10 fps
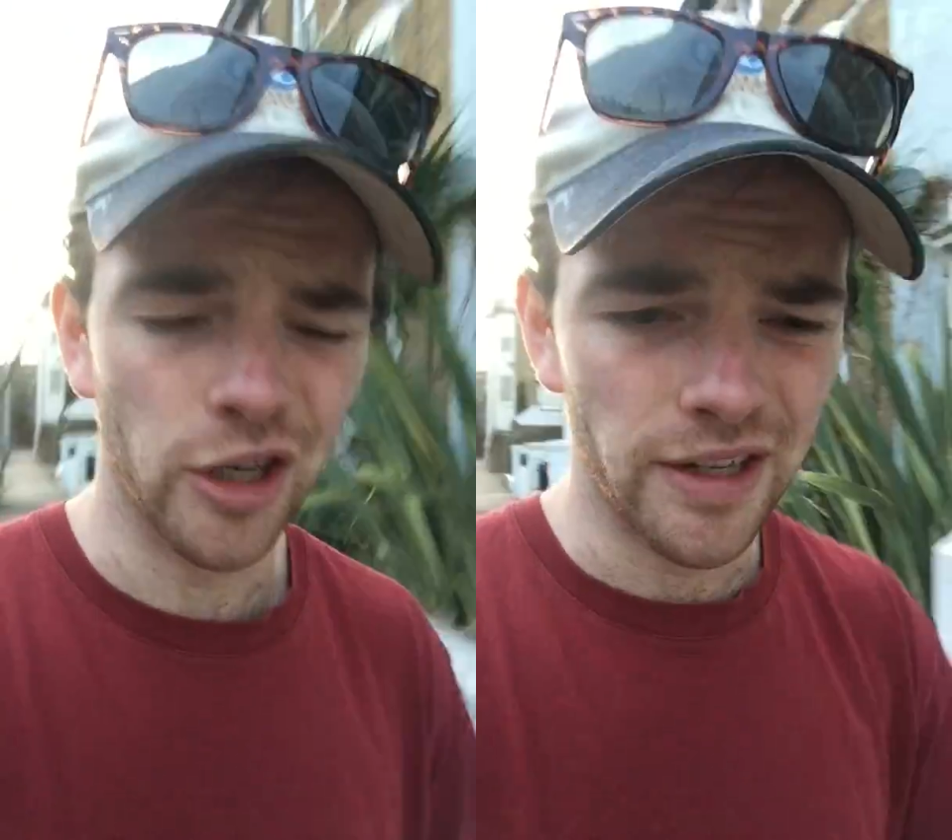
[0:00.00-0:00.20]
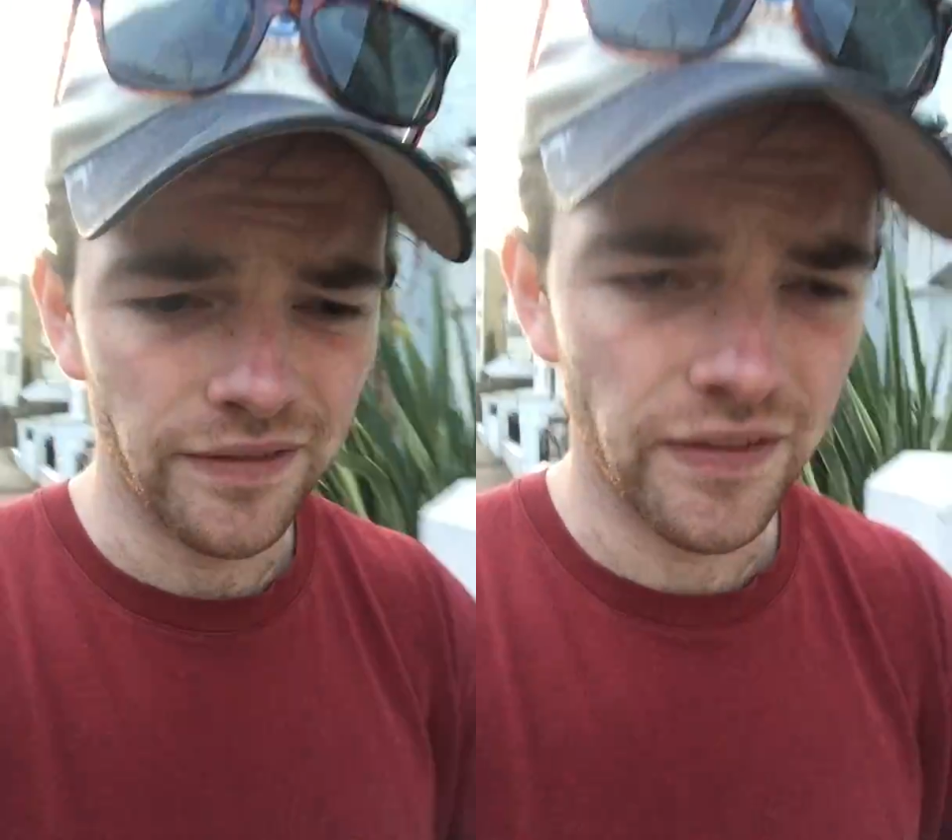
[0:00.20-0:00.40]

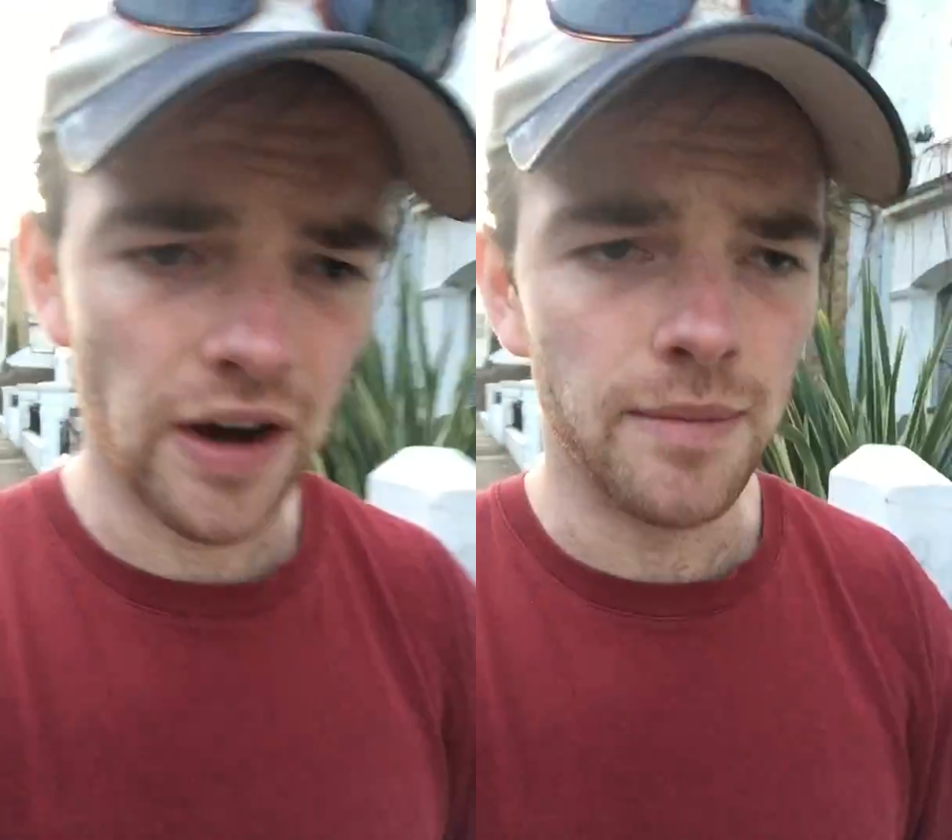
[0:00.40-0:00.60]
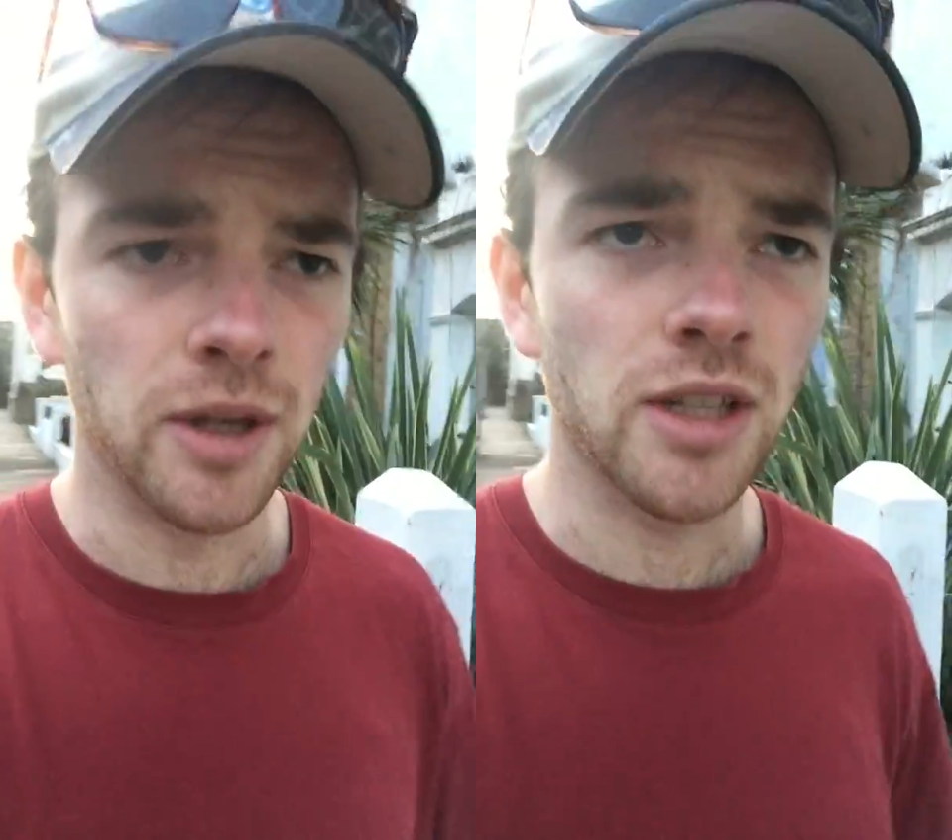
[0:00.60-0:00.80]
looking
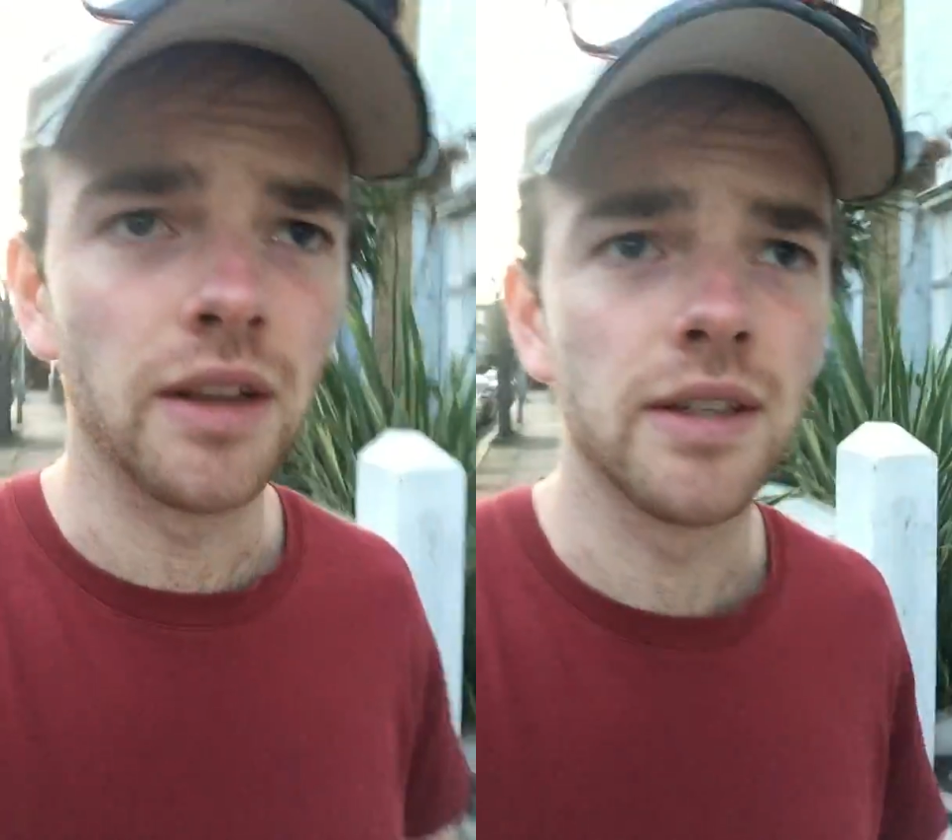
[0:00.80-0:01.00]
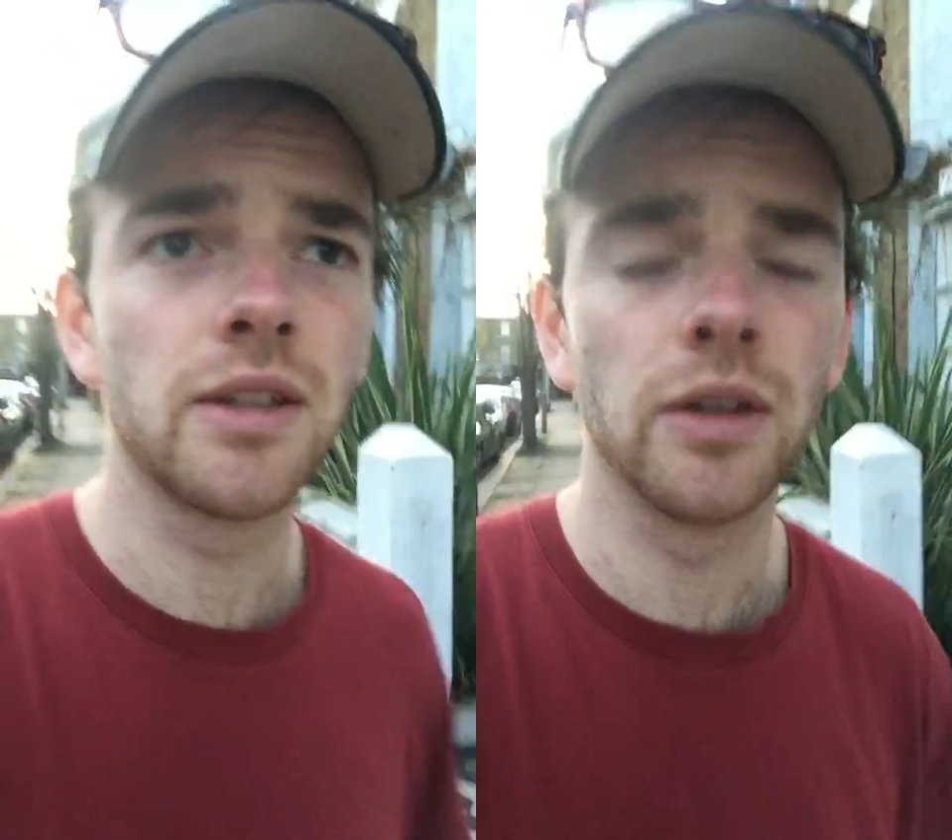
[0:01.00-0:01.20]
very much
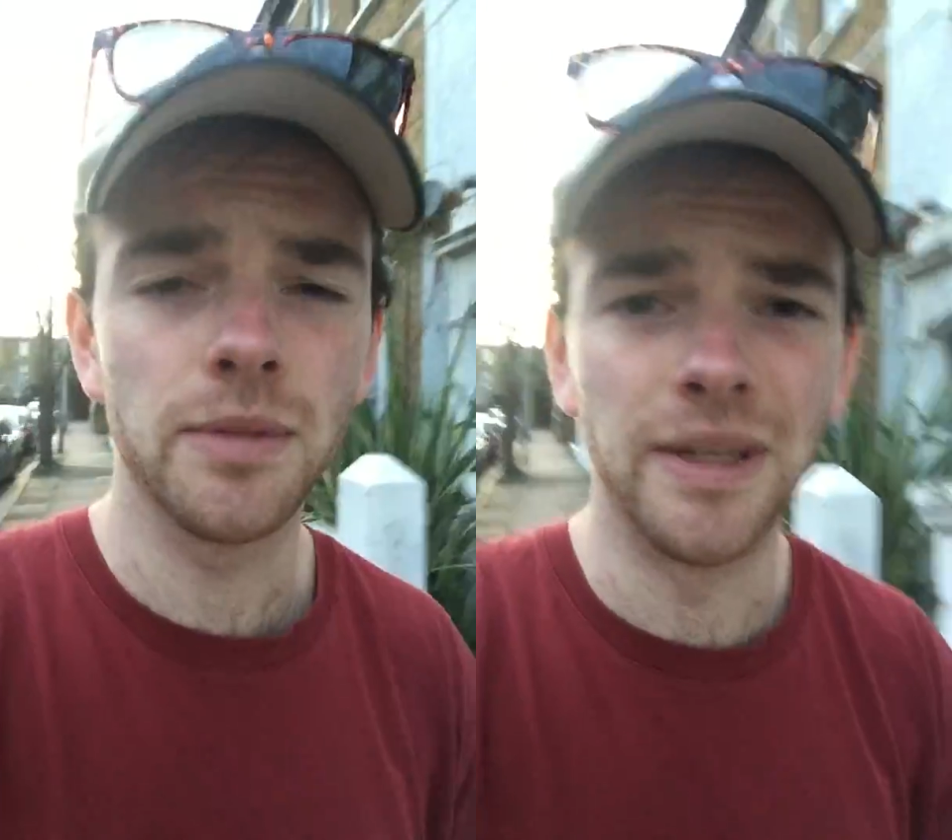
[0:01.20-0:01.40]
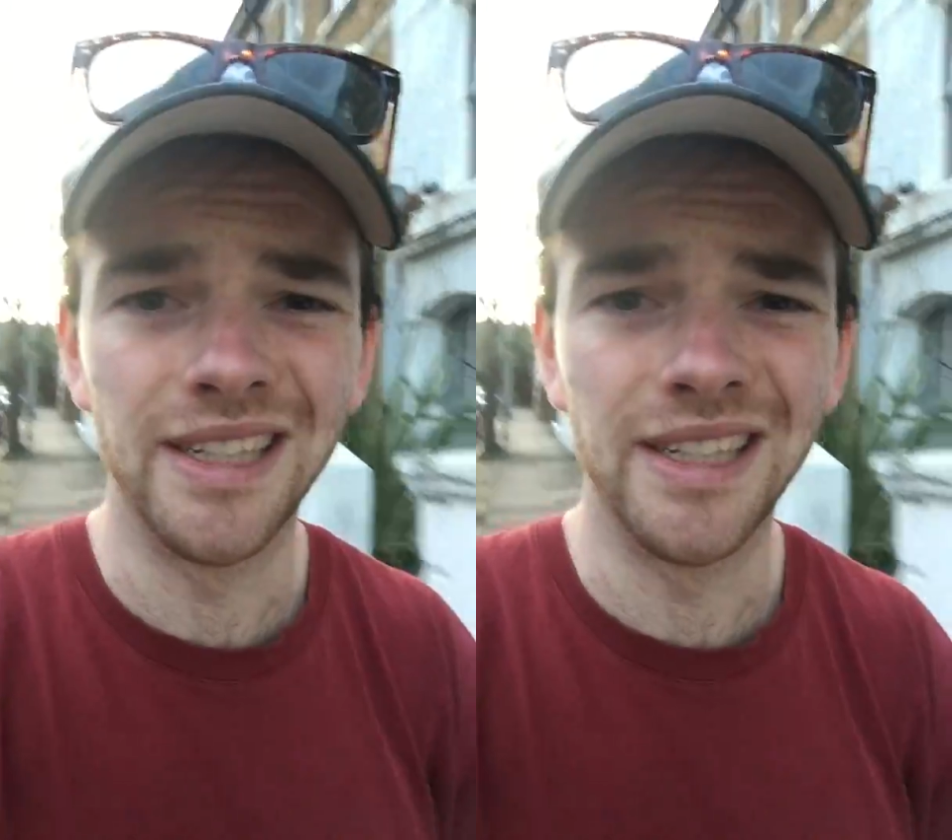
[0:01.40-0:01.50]
like the Scotsman